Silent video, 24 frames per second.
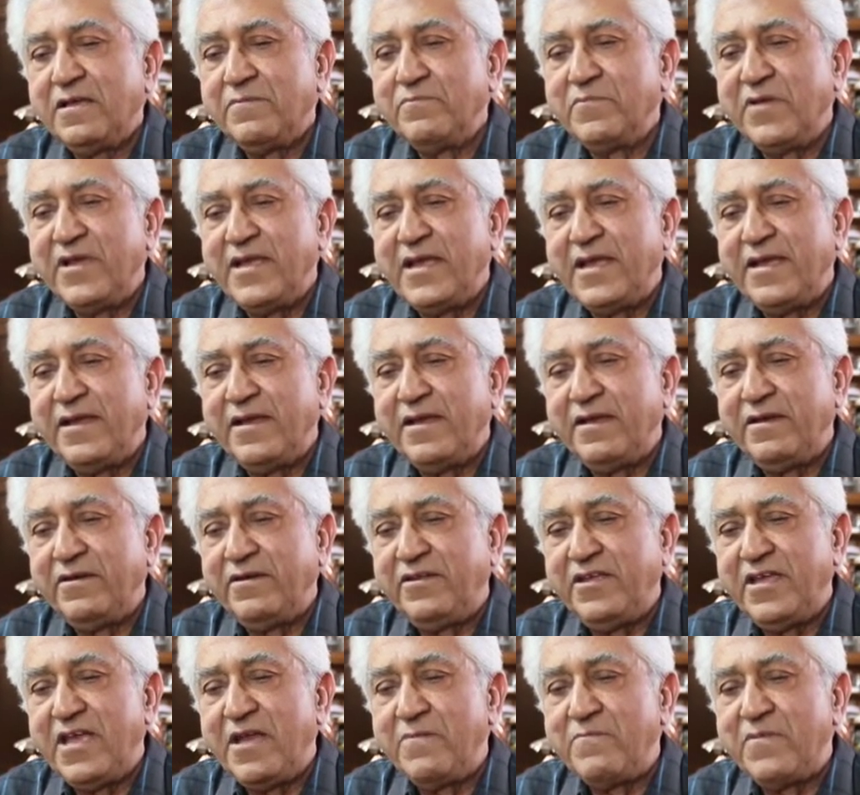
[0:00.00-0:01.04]
my
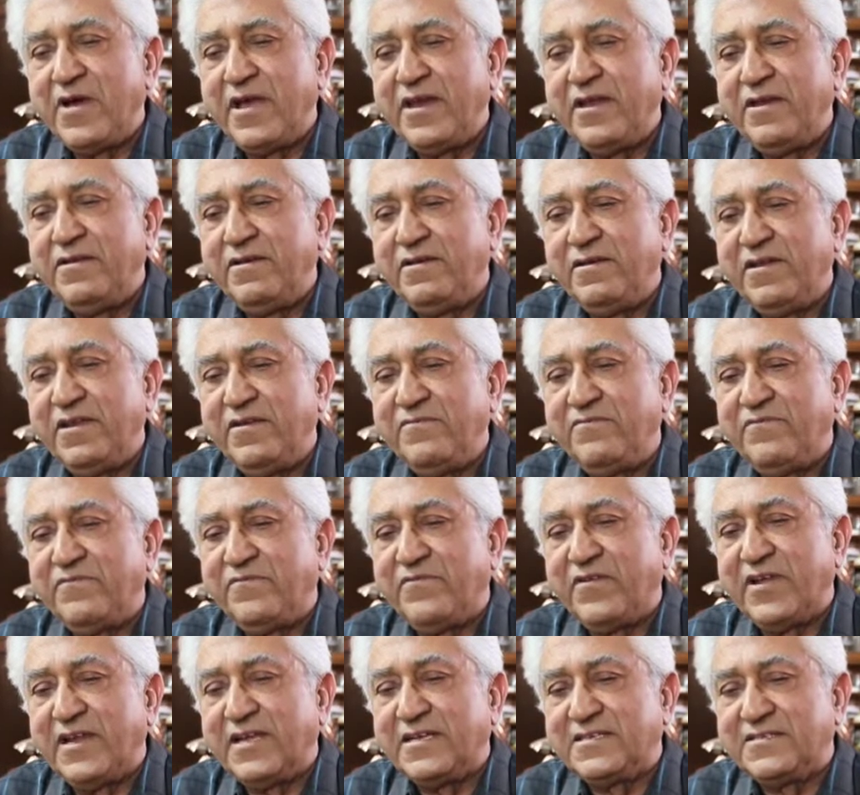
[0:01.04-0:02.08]
DMRE degree
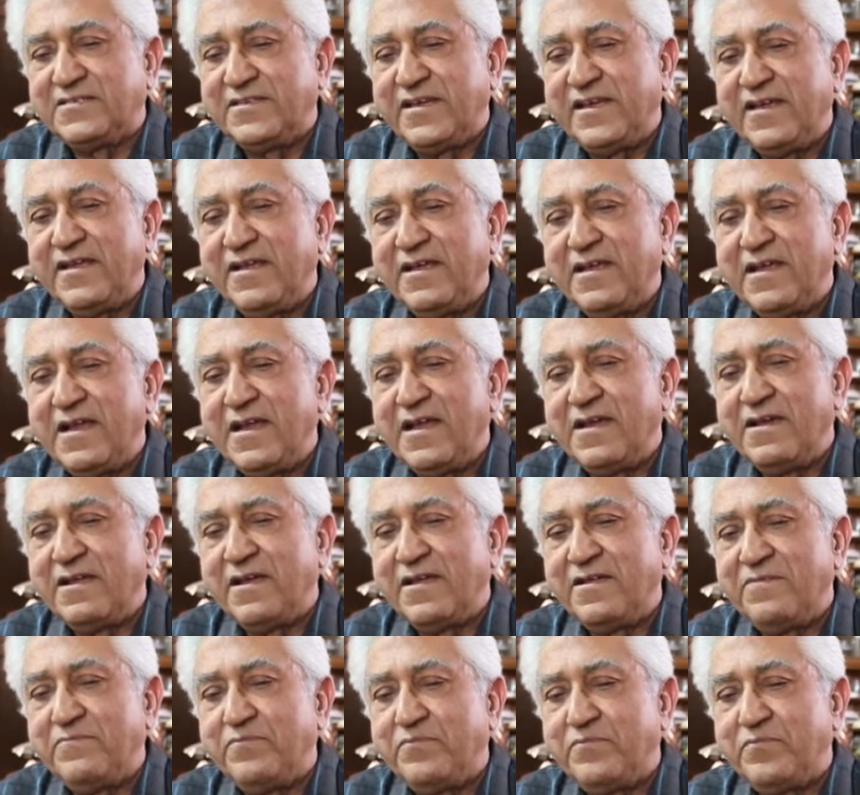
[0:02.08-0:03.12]
for X-ray and
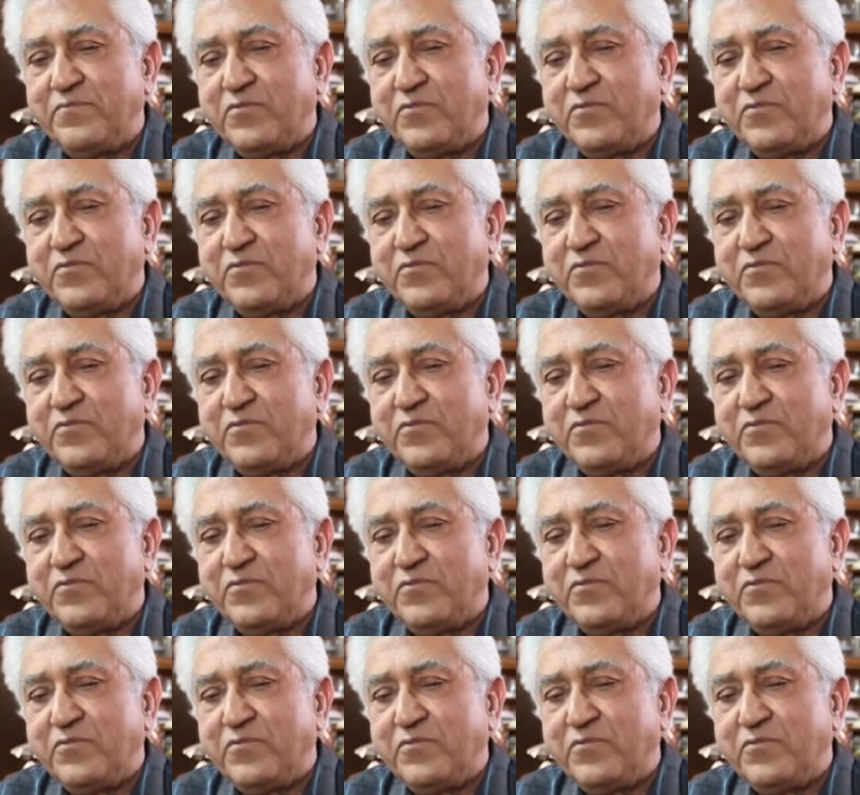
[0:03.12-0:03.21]
I